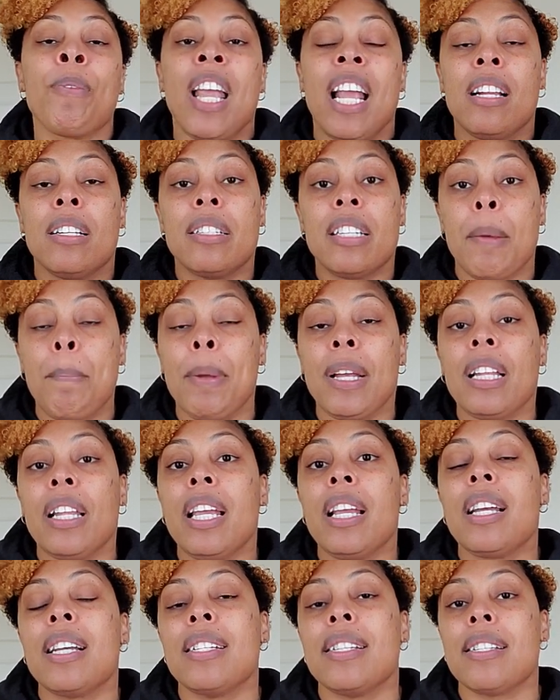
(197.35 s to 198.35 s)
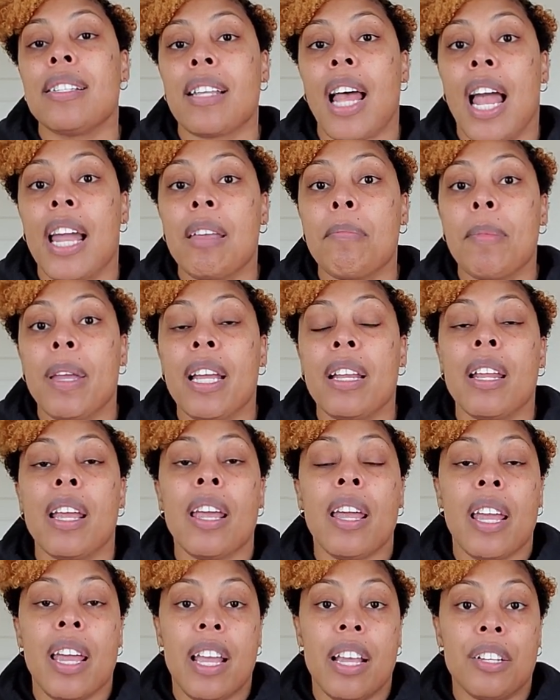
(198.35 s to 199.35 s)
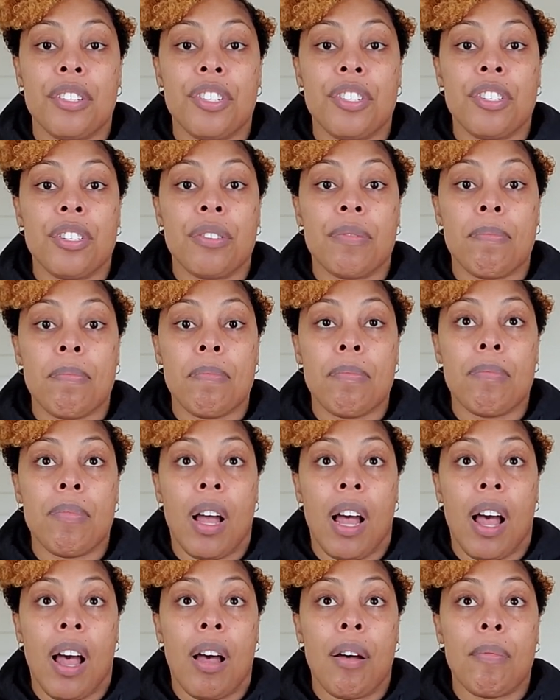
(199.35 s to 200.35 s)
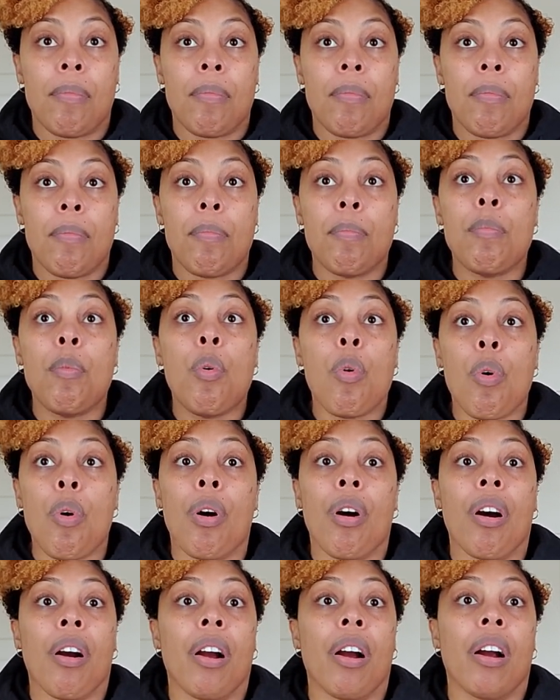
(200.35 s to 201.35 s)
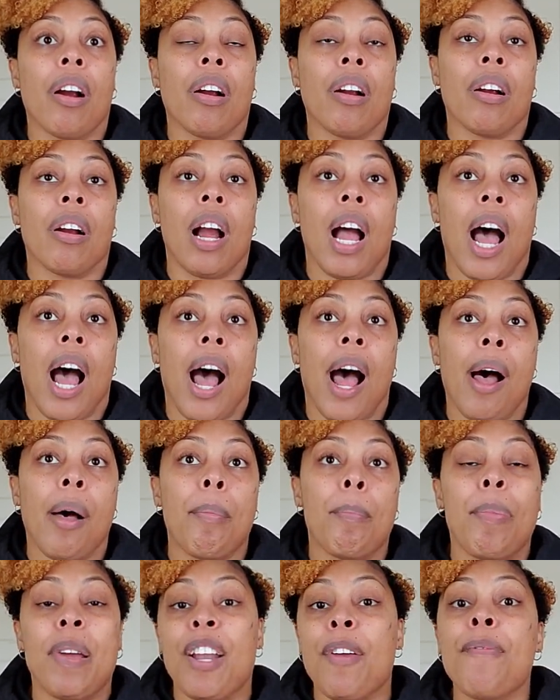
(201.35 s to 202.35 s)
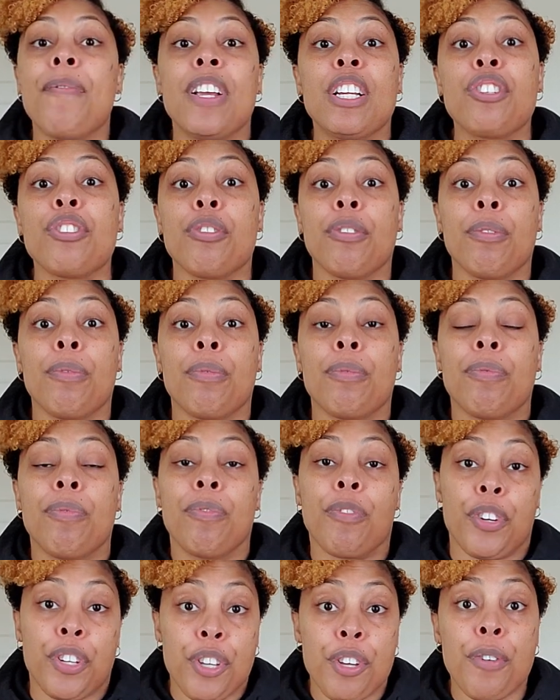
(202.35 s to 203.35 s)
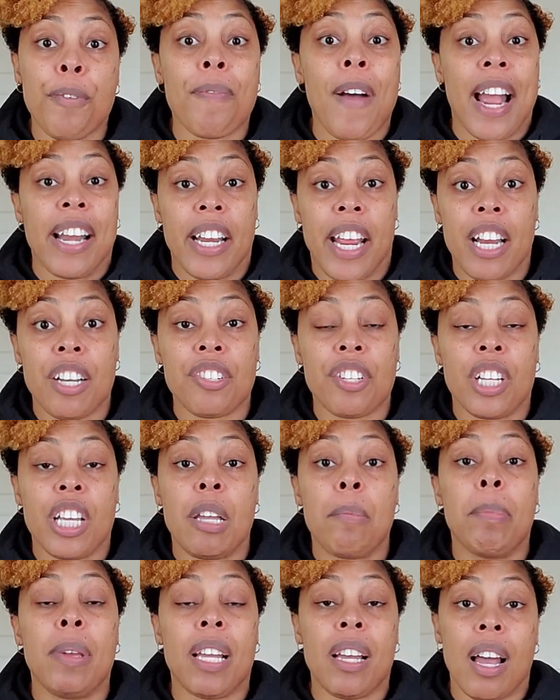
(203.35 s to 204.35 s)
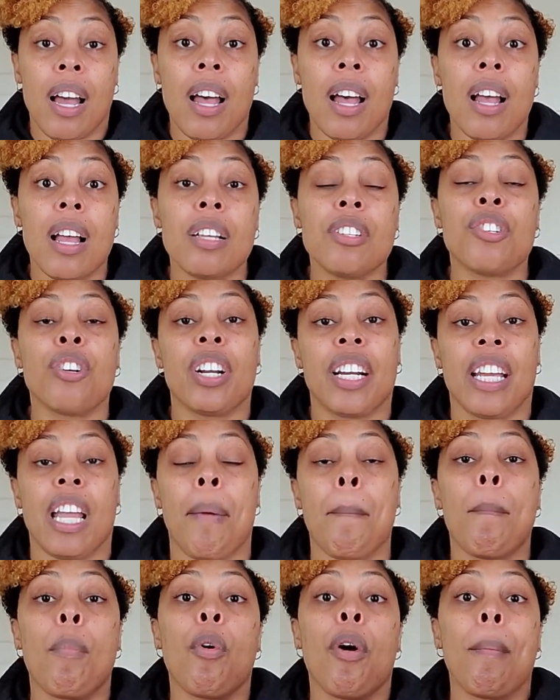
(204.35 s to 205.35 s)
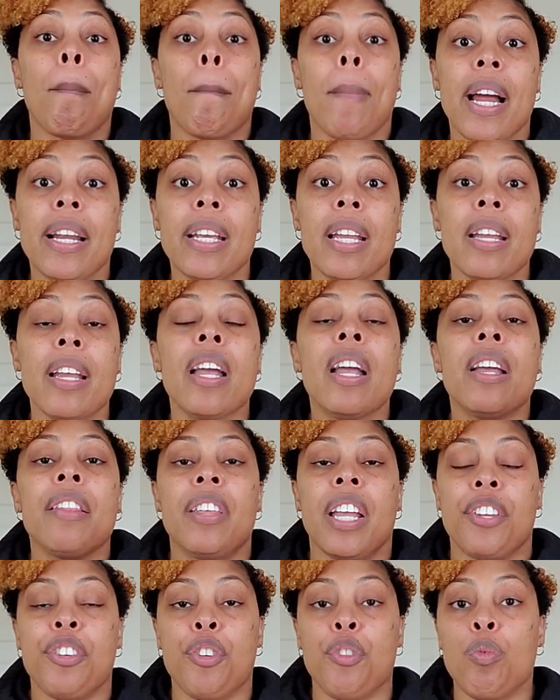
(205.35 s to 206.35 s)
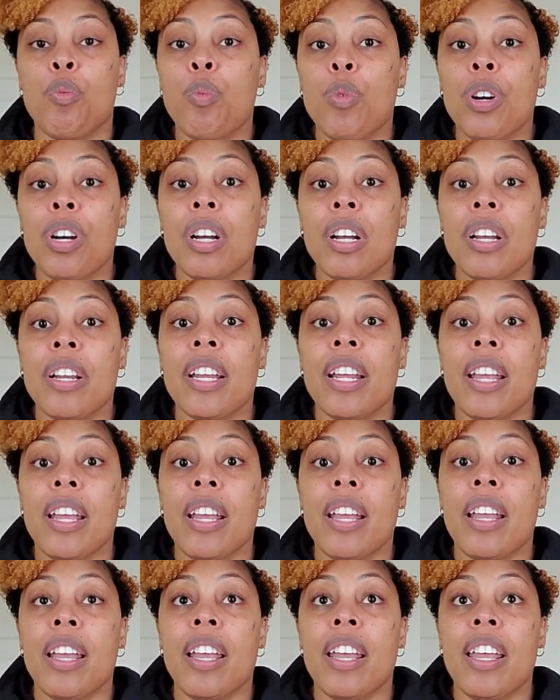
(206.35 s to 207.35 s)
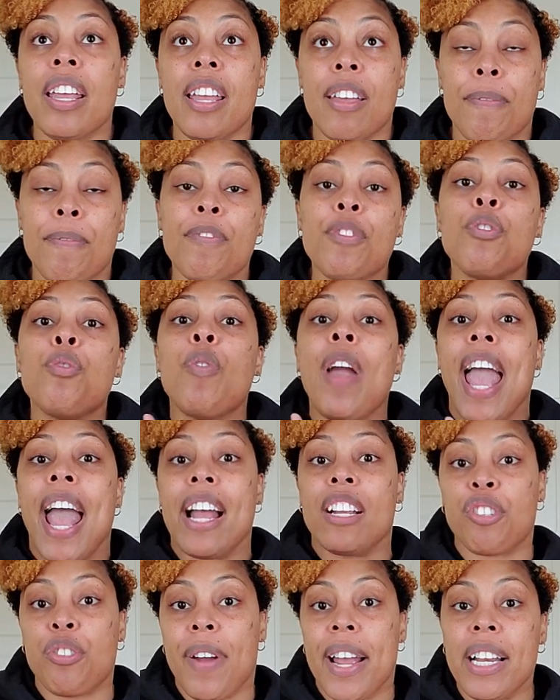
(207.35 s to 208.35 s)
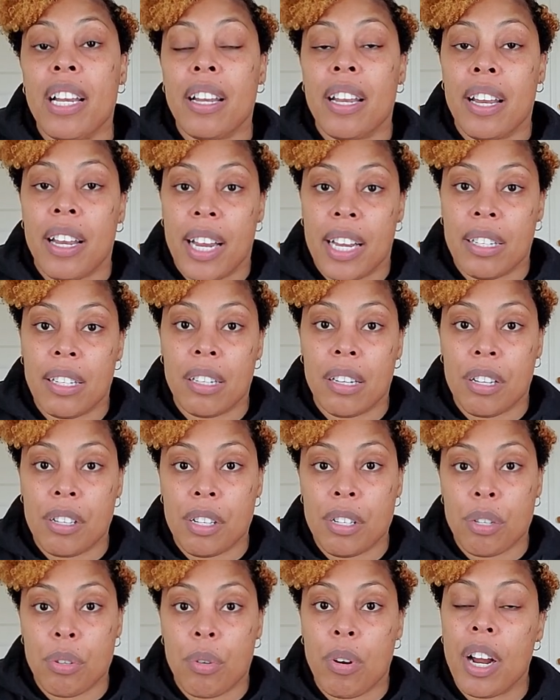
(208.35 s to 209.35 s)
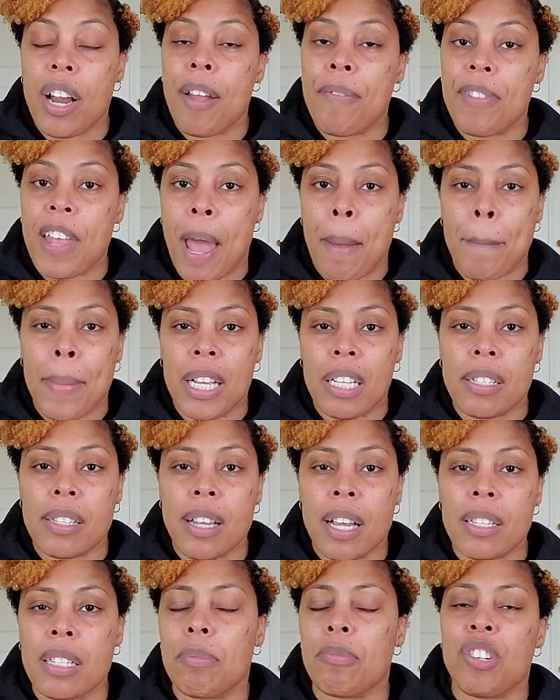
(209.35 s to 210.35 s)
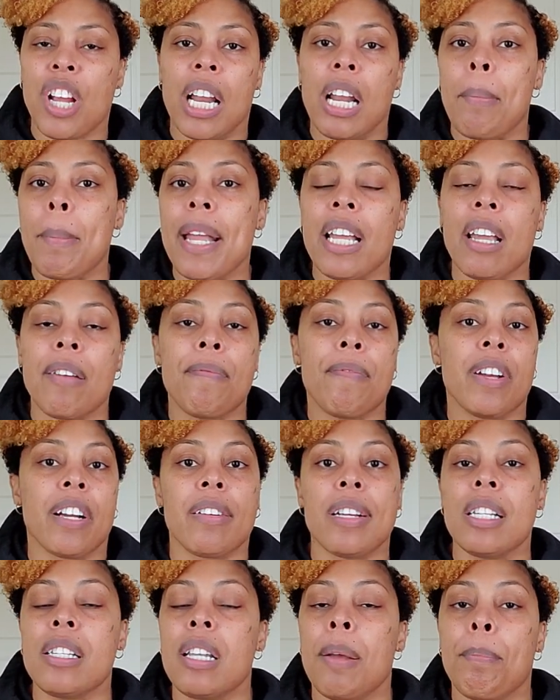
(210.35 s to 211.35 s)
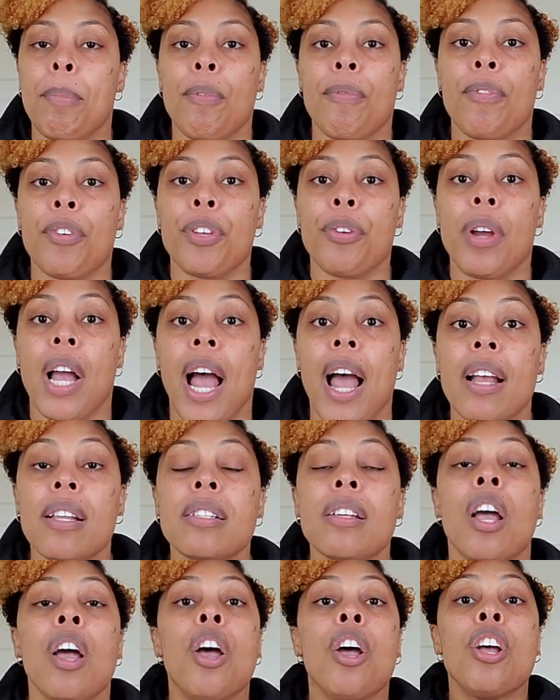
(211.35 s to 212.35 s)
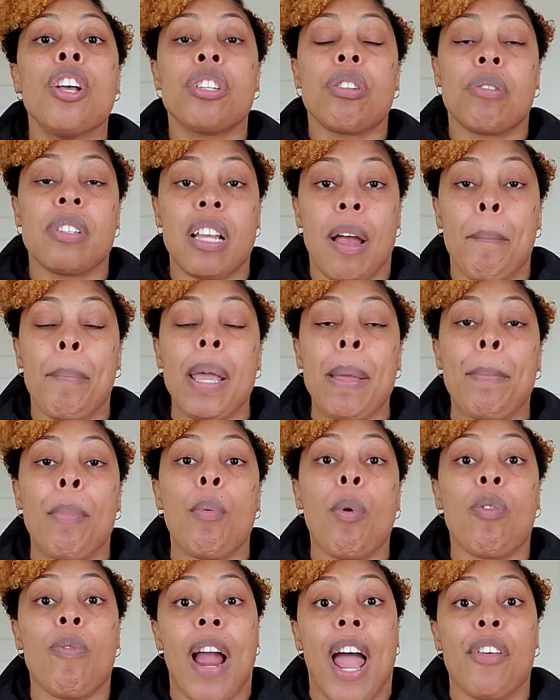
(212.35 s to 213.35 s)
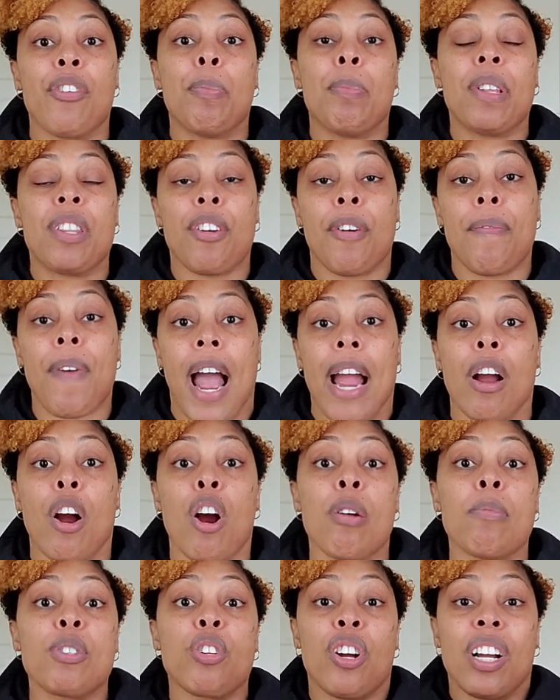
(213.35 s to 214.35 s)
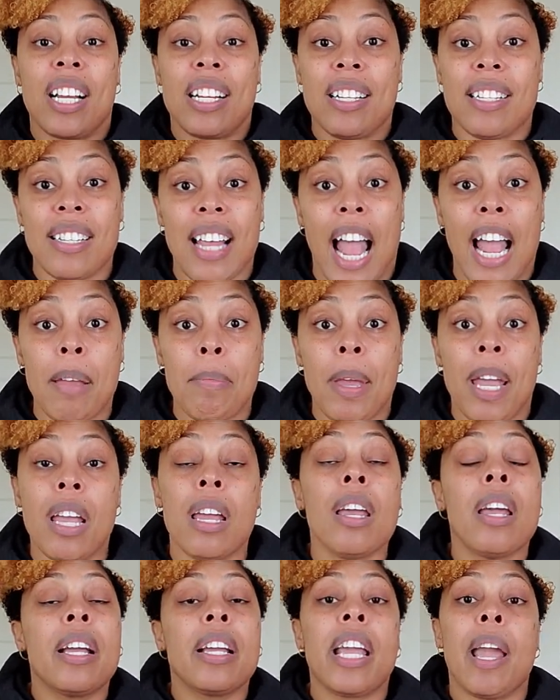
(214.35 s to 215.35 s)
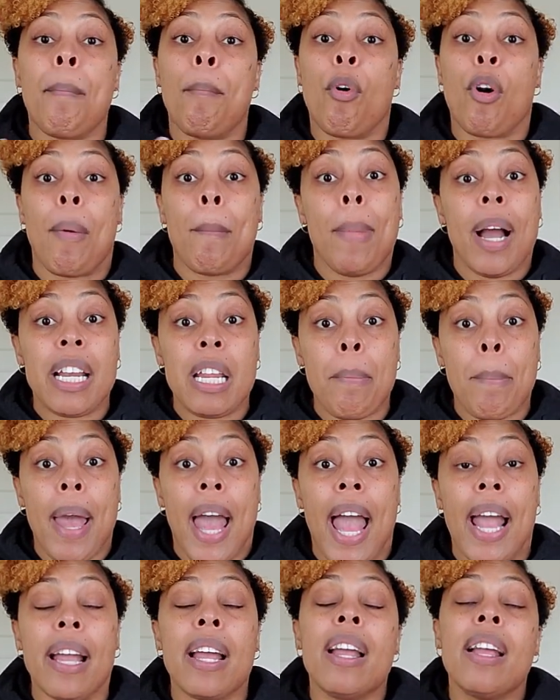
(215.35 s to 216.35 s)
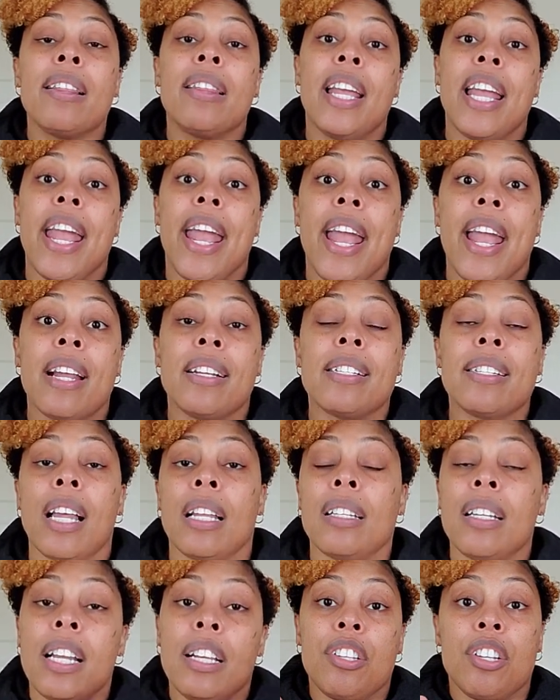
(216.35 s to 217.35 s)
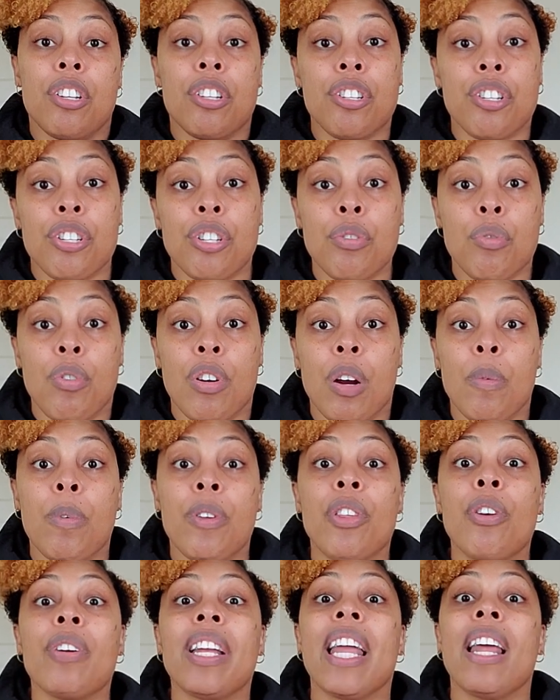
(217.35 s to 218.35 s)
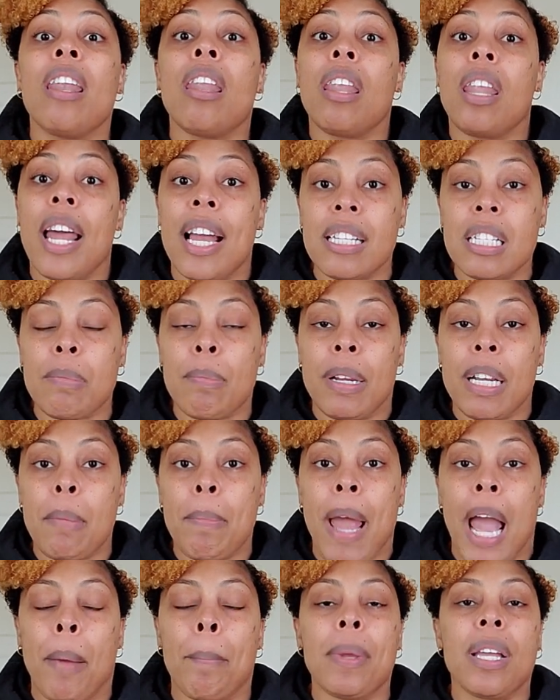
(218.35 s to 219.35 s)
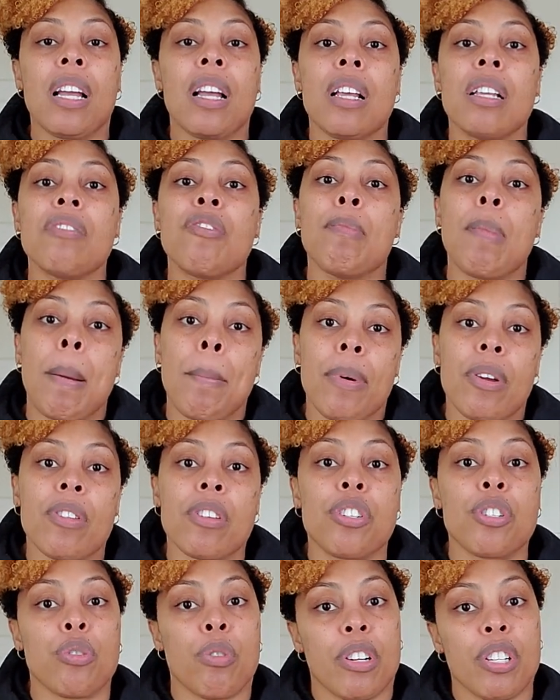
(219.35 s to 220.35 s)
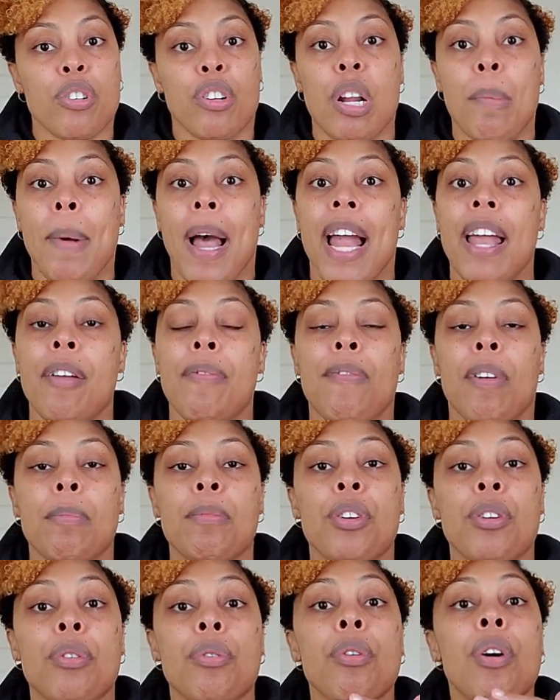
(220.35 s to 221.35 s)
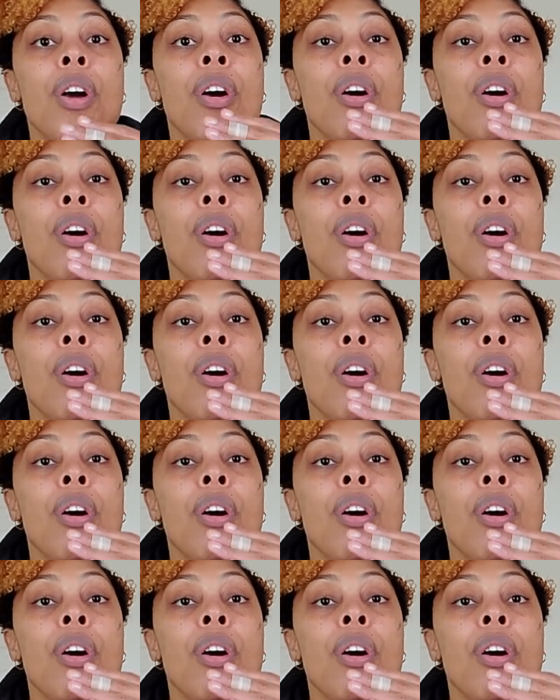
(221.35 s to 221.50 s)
And typically consignment is more beneficial for you financially because you're gonna get more money than you would if you had traded it into the store, if that makes sense. I'm trying to make it very simple for you guys. So some people will rather put their firearms on consignment, get more money back, than selling it to the store where they'll get less money back, because remember, the store is going to buy it from you